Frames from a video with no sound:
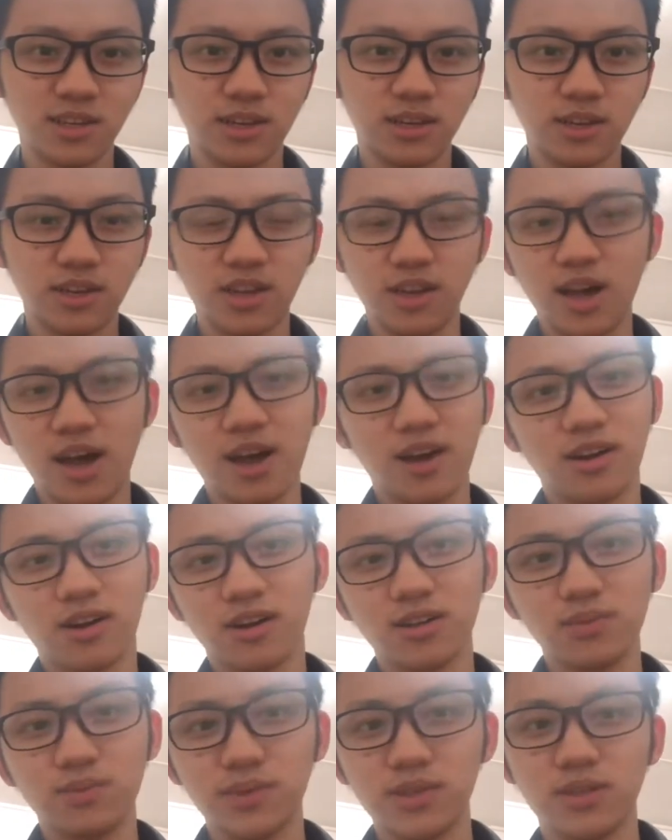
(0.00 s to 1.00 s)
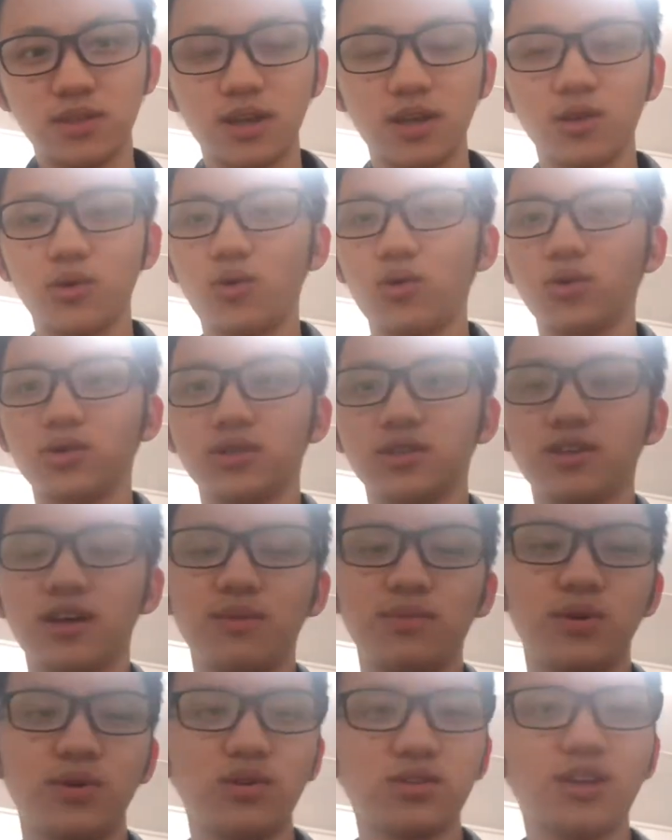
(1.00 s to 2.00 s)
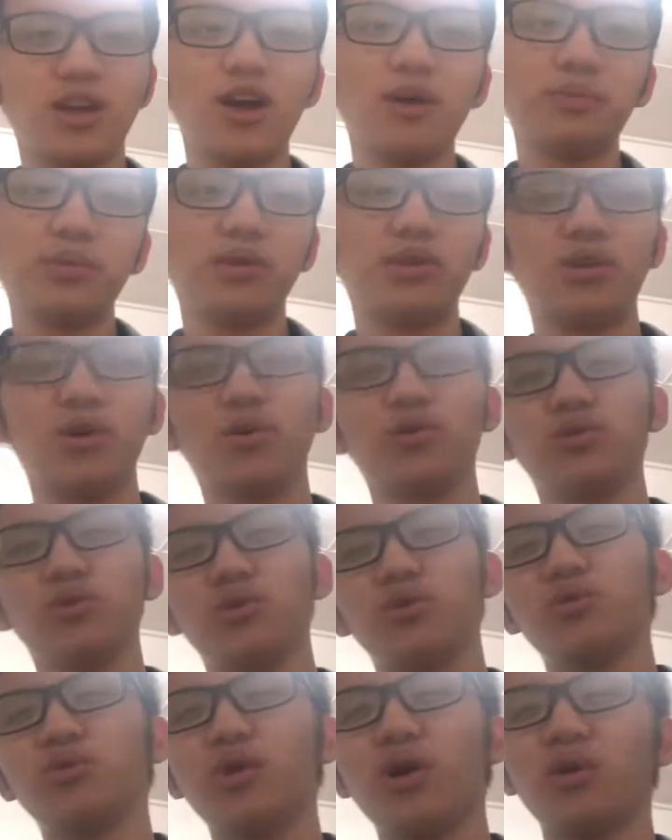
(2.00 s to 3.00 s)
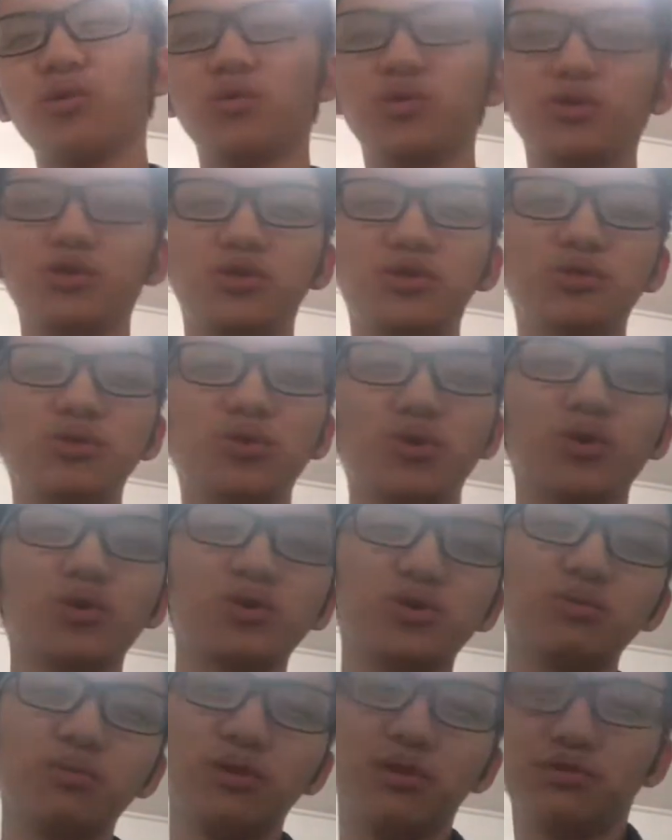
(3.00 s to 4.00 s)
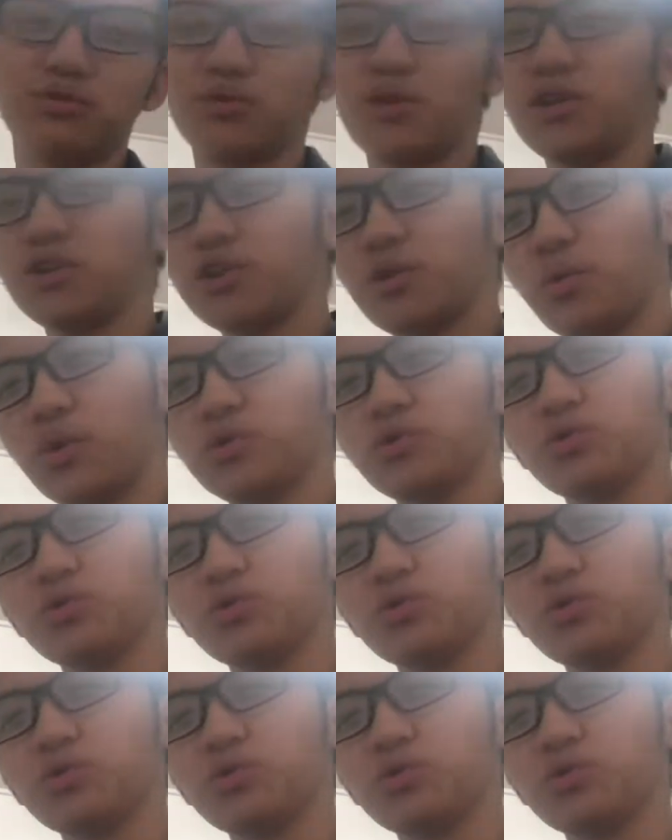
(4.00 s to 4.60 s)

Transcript: Okay, I can't be sad all the time because I'm alone. Oh, I want to talk to my friends. I want